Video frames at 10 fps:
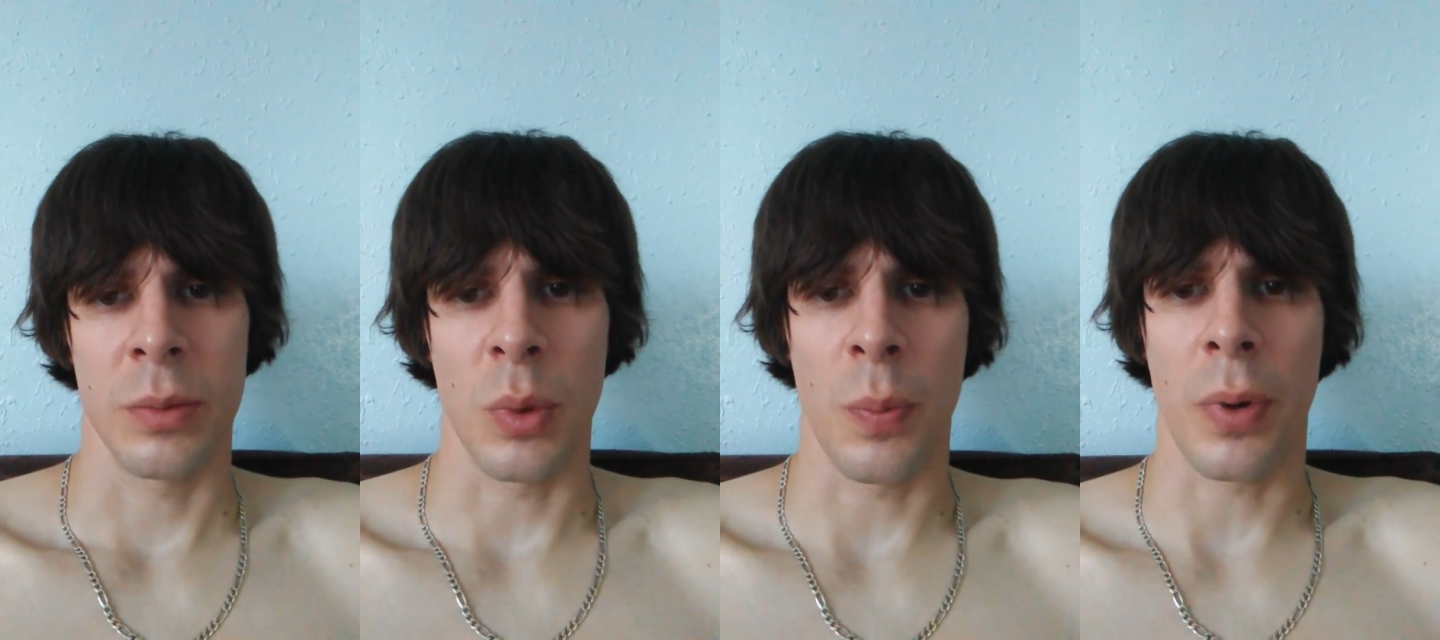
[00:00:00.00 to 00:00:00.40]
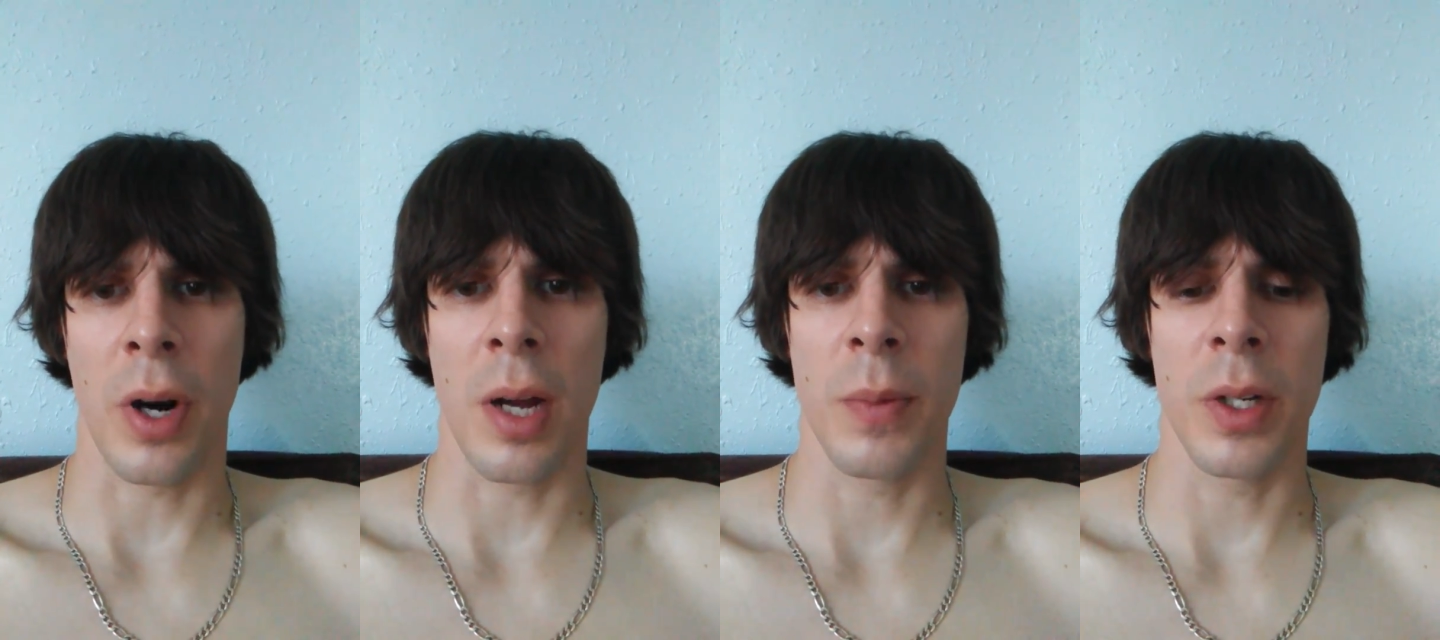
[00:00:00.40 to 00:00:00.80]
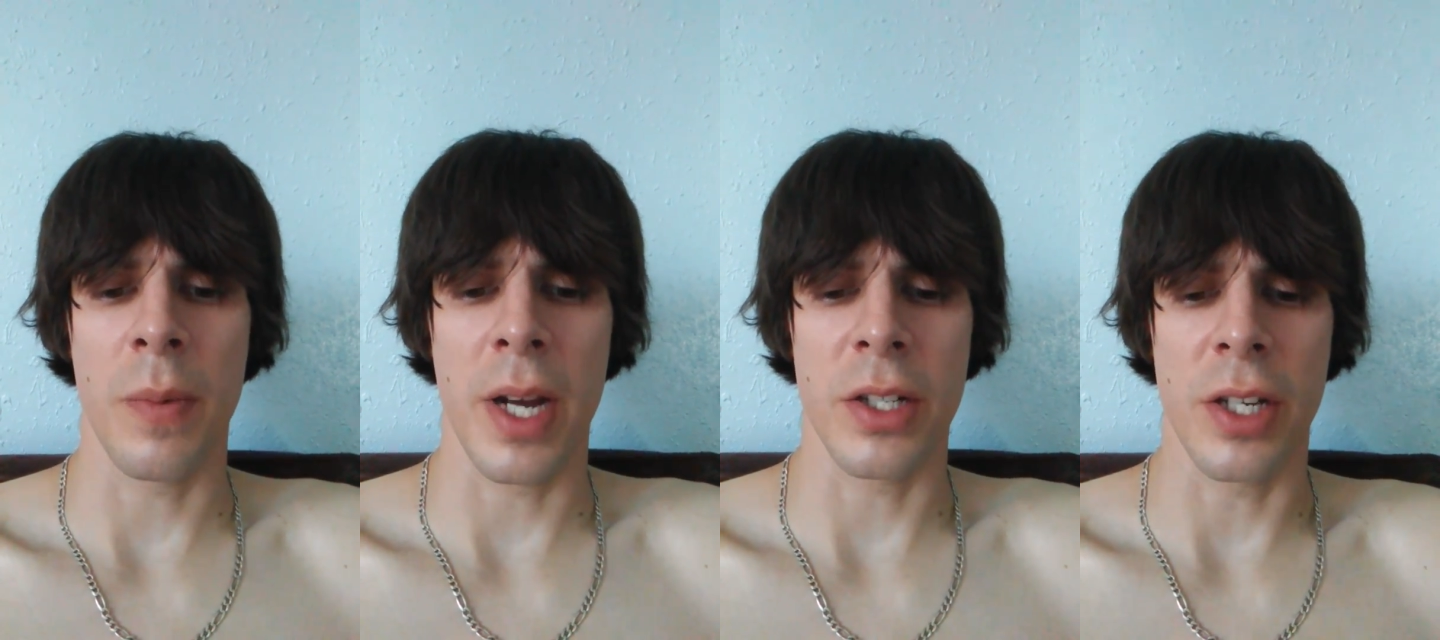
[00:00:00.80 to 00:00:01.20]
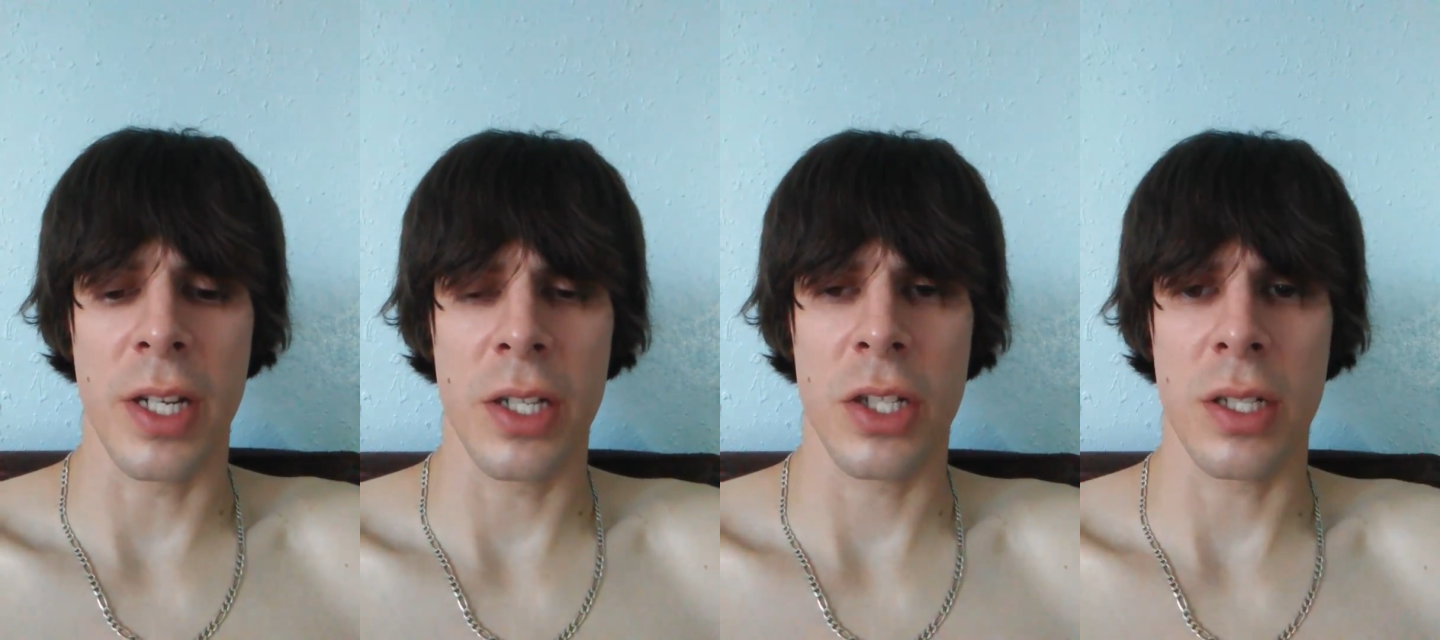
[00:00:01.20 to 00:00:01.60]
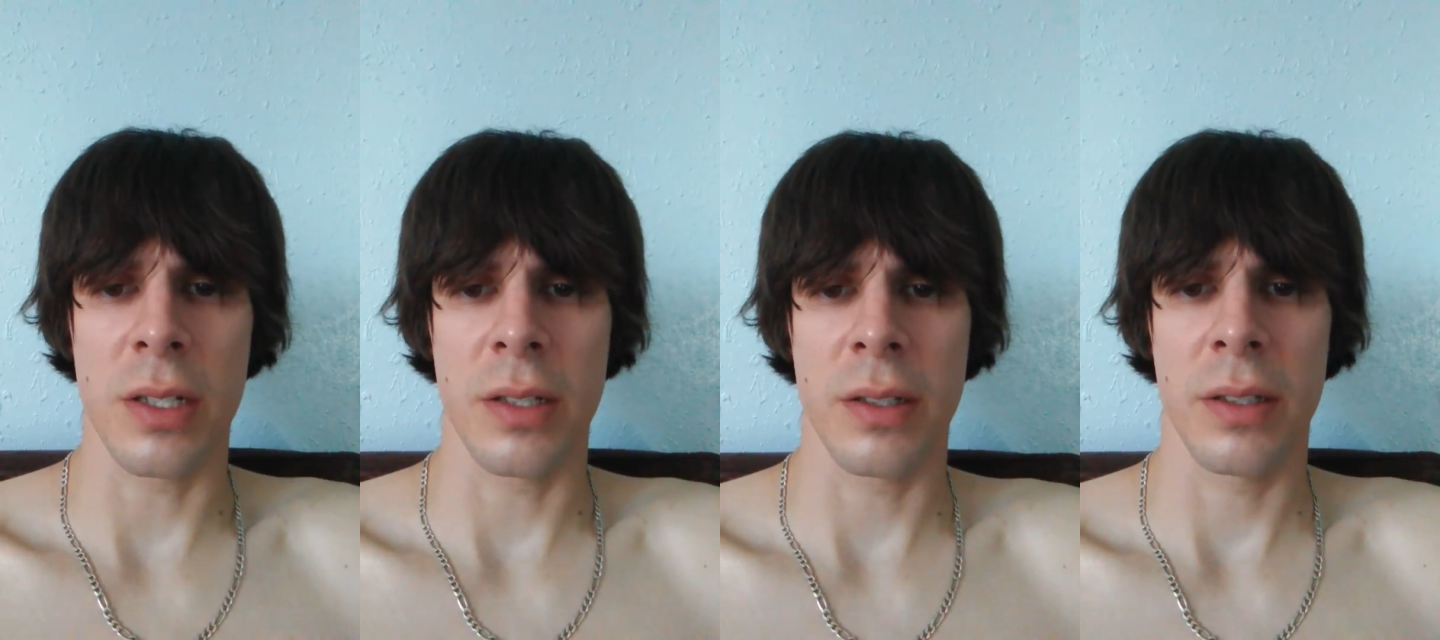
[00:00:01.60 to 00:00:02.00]
will prime your
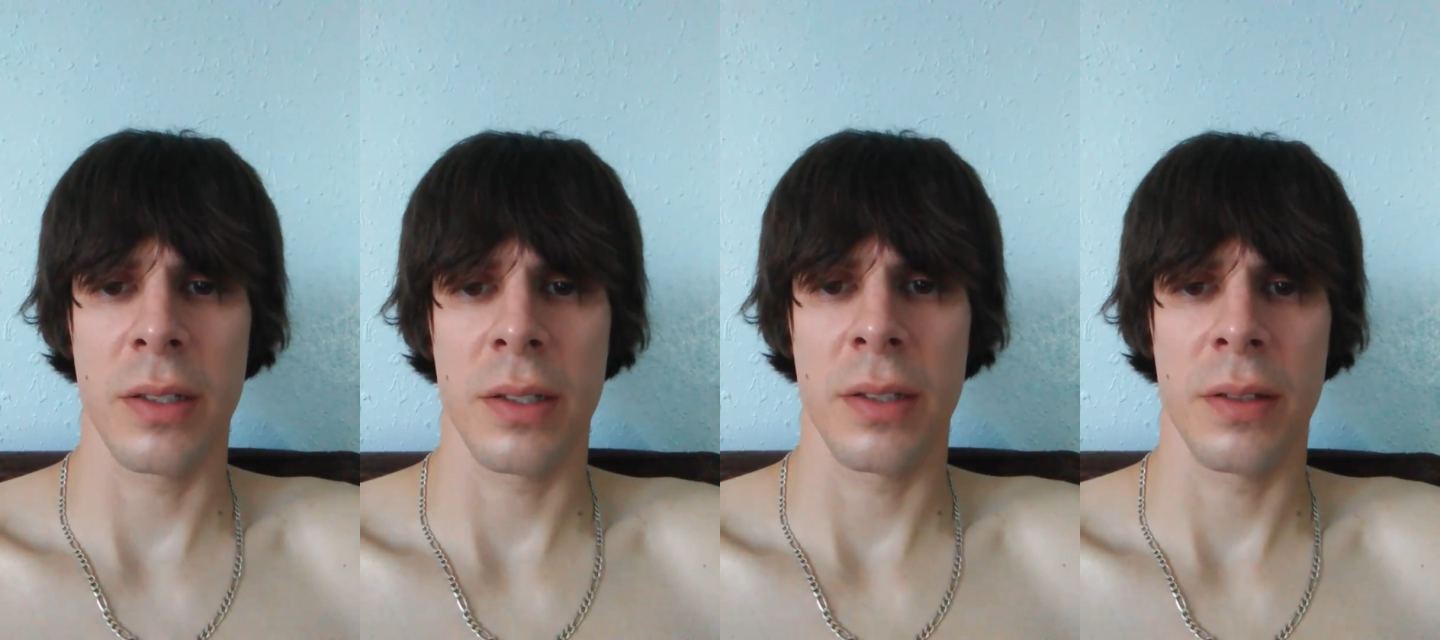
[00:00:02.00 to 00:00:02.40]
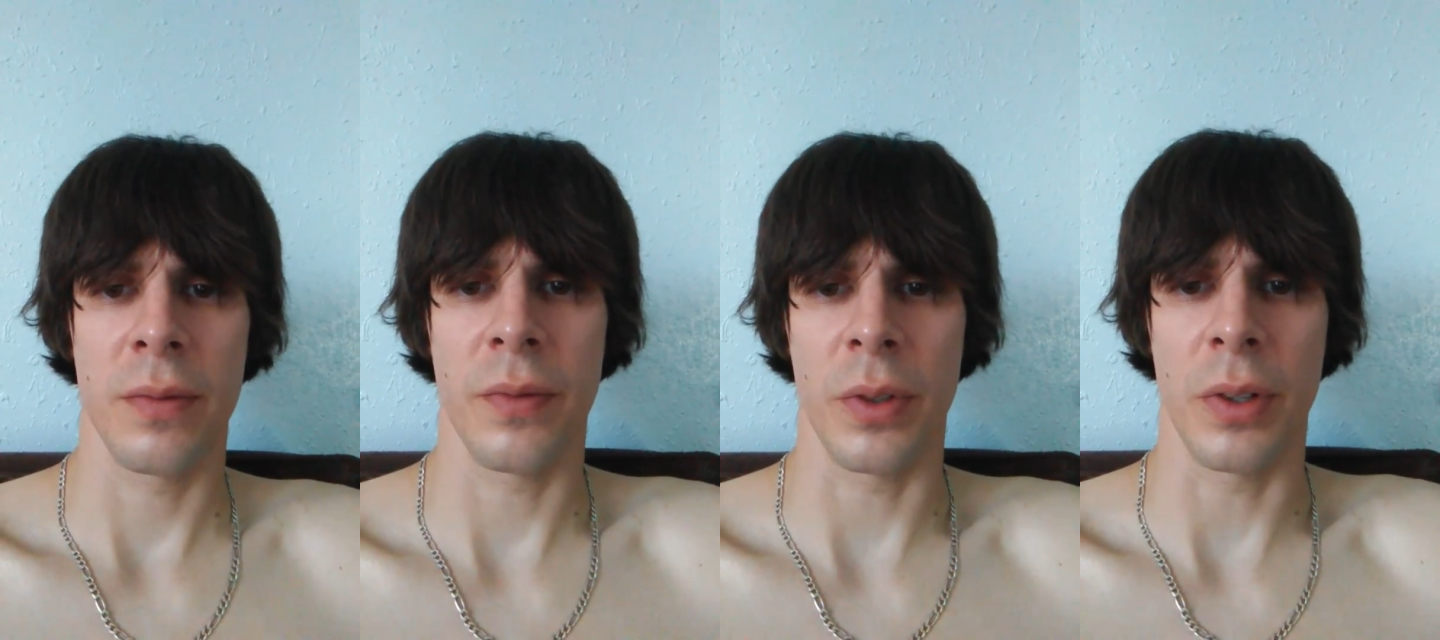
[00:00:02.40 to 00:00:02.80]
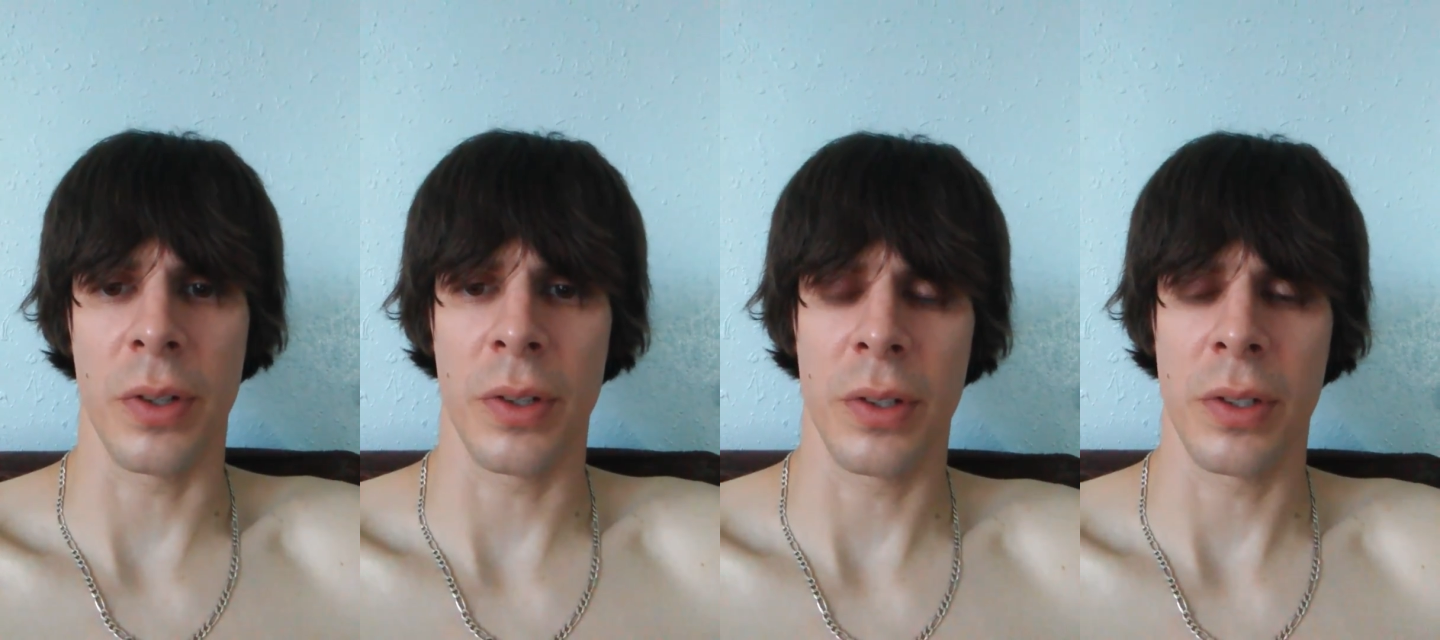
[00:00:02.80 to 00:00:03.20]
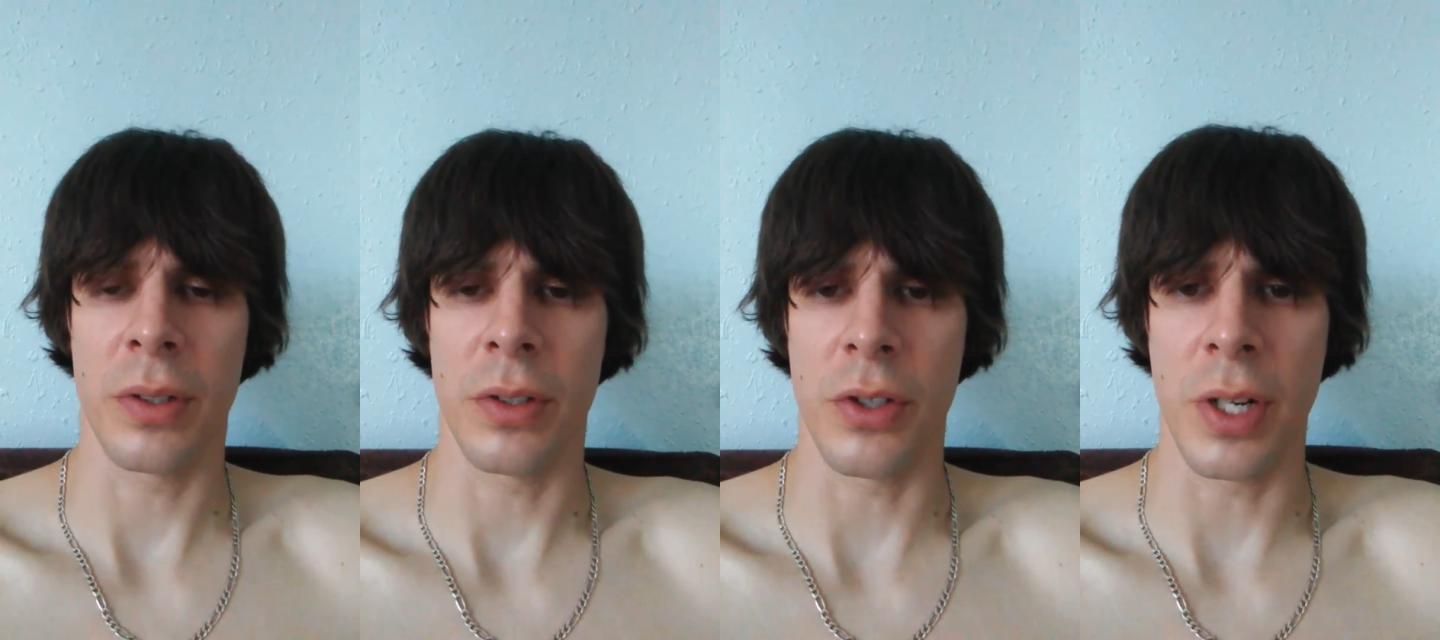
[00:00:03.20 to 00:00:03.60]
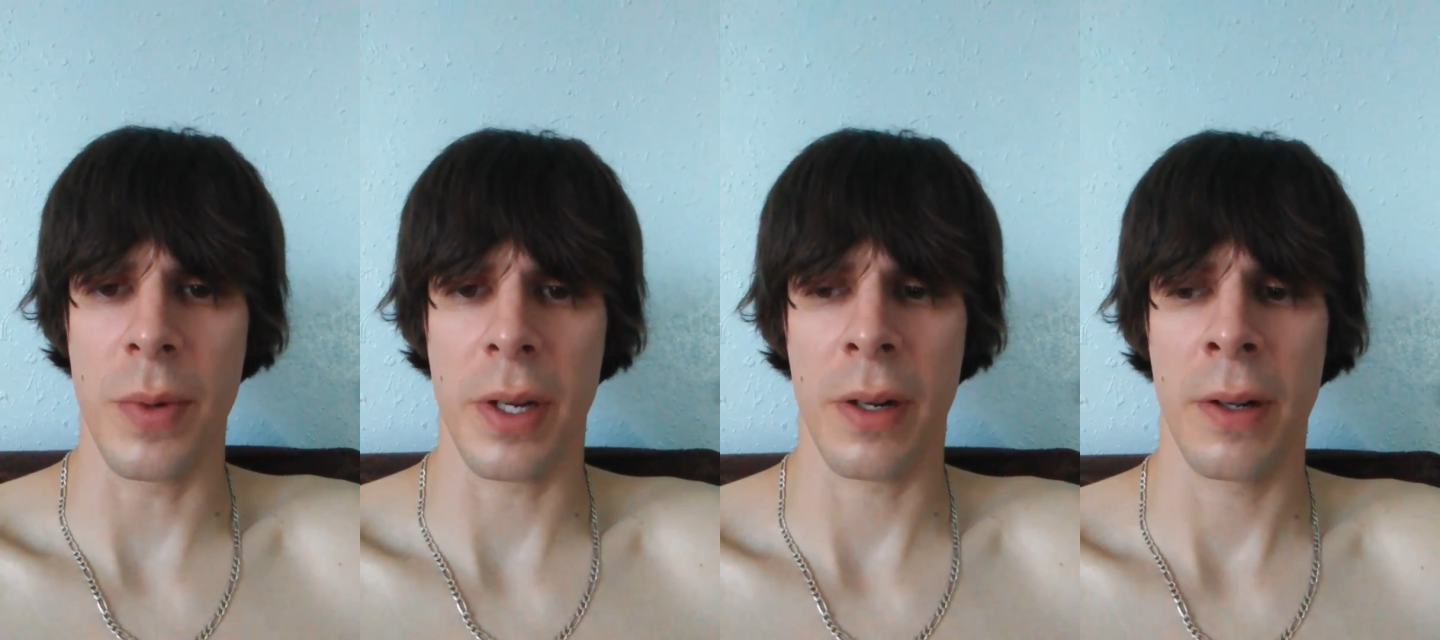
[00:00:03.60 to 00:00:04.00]
imagination for
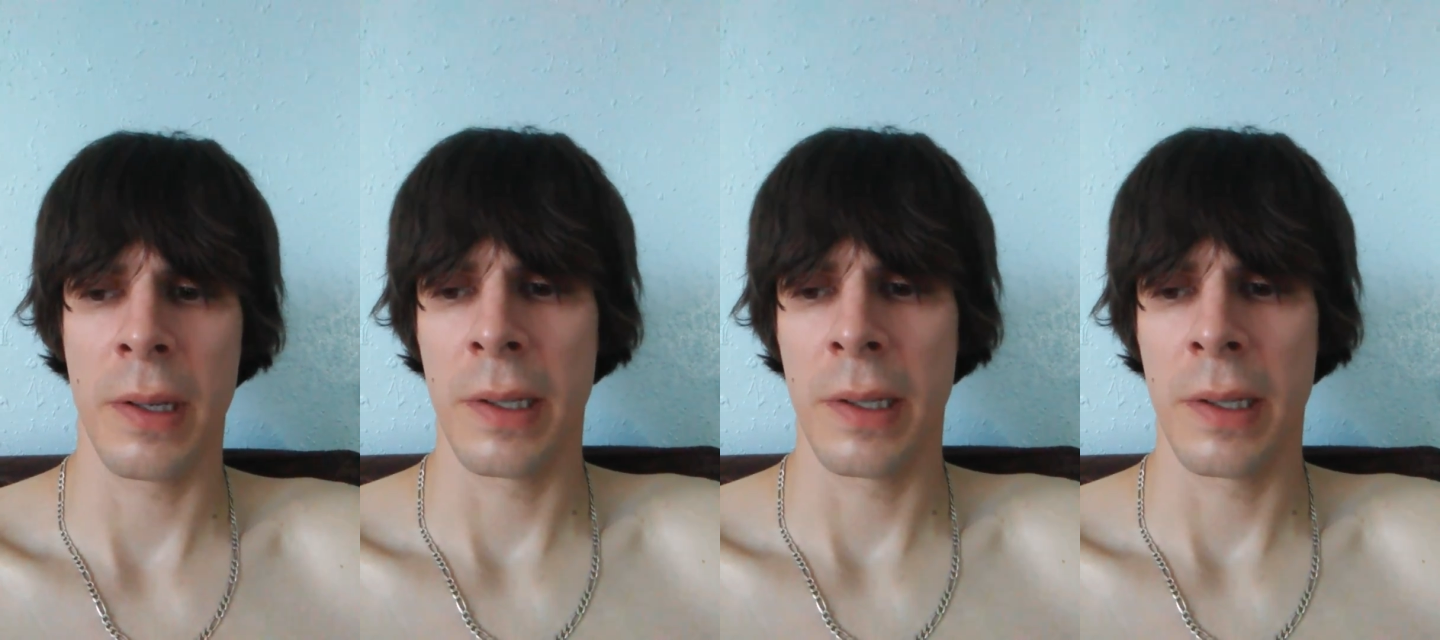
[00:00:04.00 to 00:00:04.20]
dreaming.